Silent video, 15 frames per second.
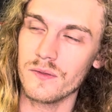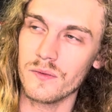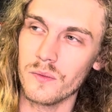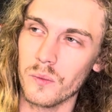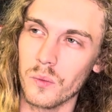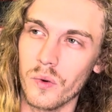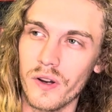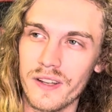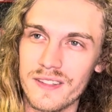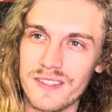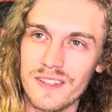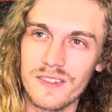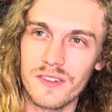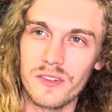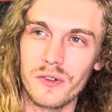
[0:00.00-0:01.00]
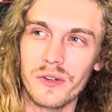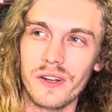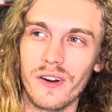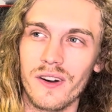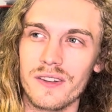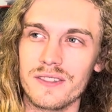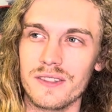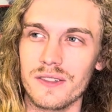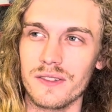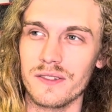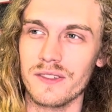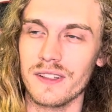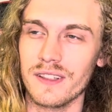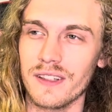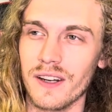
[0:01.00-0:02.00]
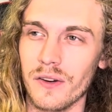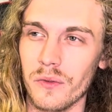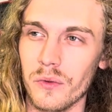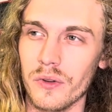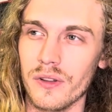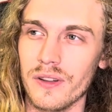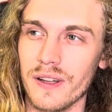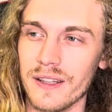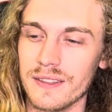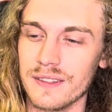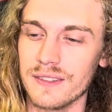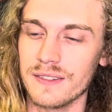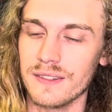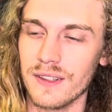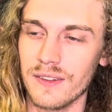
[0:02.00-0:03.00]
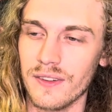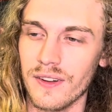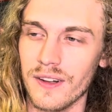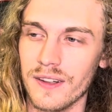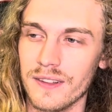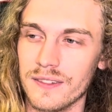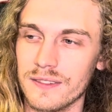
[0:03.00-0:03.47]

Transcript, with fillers: one in season three also that I really liked a lot.